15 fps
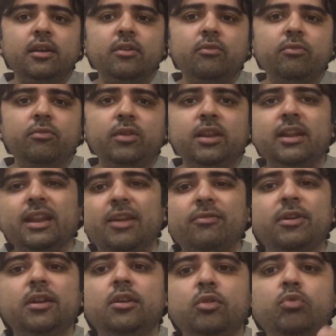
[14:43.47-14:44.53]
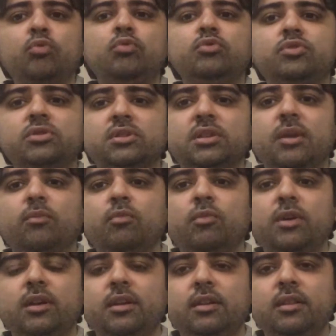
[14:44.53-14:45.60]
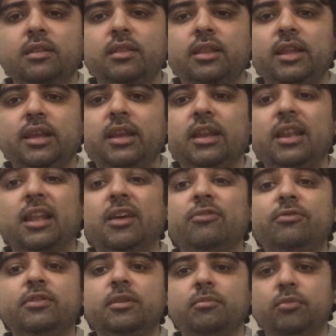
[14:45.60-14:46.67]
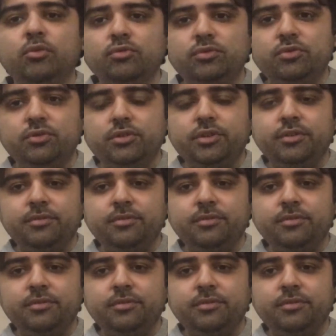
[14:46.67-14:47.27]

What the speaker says: will never lose someone they love the most.